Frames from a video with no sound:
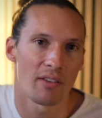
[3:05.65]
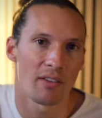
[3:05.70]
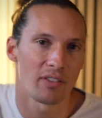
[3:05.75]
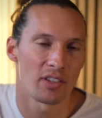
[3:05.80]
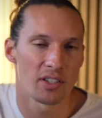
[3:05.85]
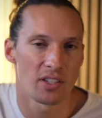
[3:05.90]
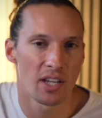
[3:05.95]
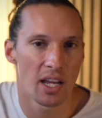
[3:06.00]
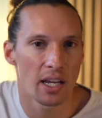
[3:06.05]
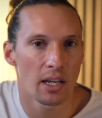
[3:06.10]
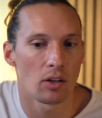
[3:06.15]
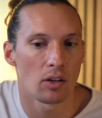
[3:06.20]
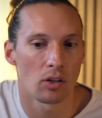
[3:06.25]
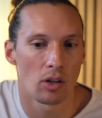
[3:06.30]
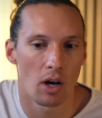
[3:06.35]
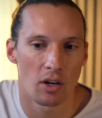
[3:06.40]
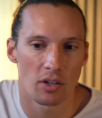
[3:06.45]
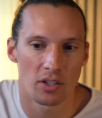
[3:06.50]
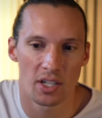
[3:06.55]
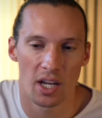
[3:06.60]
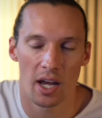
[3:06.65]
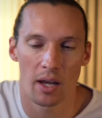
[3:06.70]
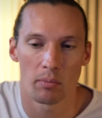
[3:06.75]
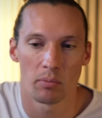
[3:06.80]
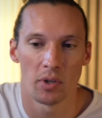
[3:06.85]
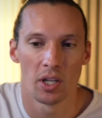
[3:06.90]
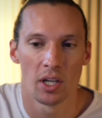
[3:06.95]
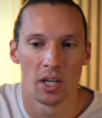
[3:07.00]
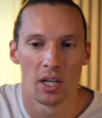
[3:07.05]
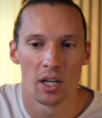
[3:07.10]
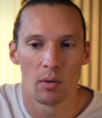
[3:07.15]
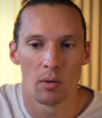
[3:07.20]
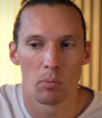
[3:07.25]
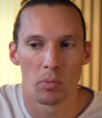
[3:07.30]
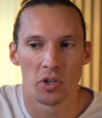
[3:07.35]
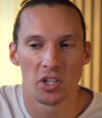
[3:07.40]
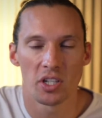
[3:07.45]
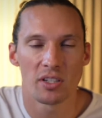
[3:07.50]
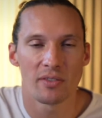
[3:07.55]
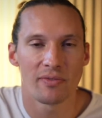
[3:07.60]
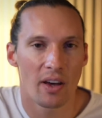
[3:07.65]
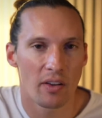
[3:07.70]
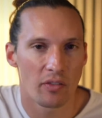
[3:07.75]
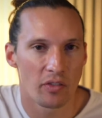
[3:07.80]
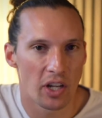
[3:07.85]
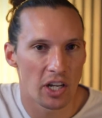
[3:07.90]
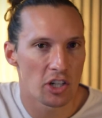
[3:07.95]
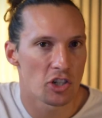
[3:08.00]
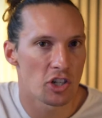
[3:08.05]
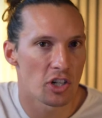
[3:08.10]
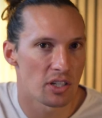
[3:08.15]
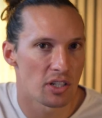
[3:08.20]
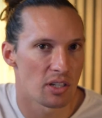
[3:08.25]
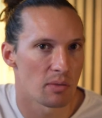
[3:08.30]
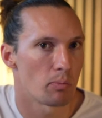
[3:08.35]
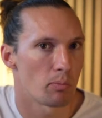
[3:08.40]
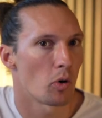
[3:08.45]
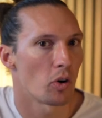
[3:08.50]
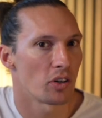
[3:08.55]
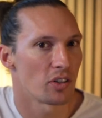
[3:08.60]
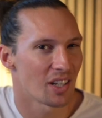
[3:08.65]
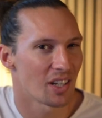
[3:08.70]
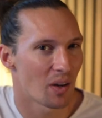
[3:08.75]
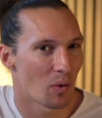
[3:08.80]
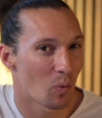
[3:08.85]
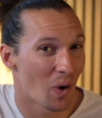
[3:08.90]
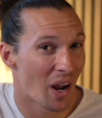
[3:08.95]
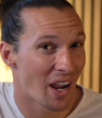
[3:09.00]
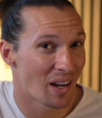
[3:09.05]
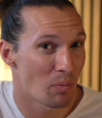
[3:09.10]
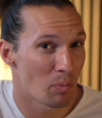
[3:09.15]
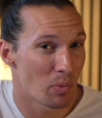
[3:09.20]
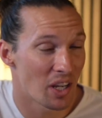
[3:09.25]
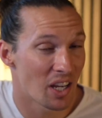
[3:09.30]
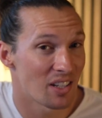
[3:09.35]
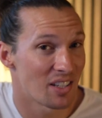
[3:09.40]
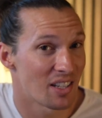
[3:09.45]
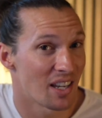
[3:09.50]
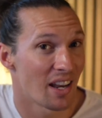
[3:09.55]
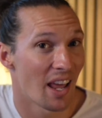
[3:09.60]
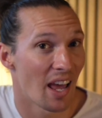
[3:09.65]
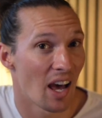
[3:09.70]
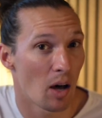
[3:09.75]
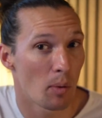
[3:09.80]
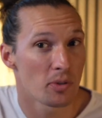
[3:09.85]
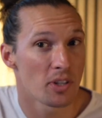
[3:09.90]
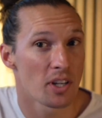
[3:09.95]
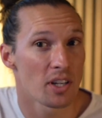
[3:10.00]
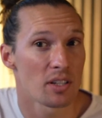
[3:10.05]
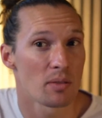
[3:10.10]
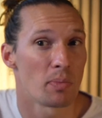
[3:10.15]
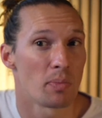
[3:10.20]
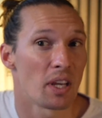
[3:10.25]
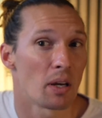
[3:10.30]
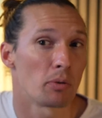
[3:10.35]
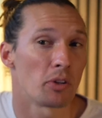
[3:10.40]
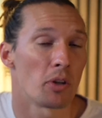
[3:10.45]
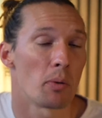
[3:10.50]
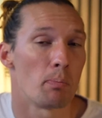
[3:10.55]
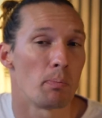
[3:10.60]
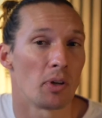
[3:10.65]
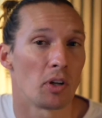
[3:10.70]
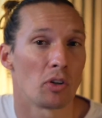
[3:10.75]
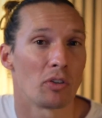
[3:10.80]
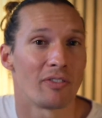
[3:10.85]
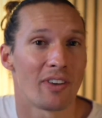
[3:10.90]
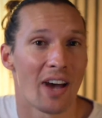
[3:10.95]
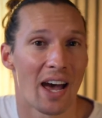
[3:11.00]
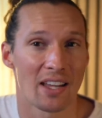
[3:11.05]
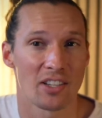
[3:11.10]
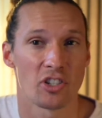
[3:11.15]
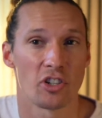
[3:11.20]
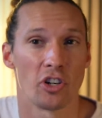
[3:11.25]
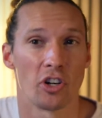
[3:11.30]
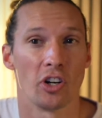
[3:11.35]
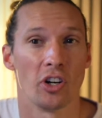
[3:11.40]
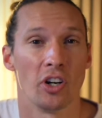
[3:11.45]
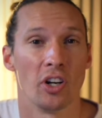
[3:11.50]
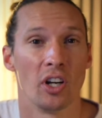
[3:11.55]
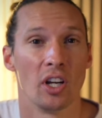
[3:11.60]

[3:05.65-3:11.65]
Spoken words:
It's taken a long time, but this foundation is important to get right because it helps us be able to build faster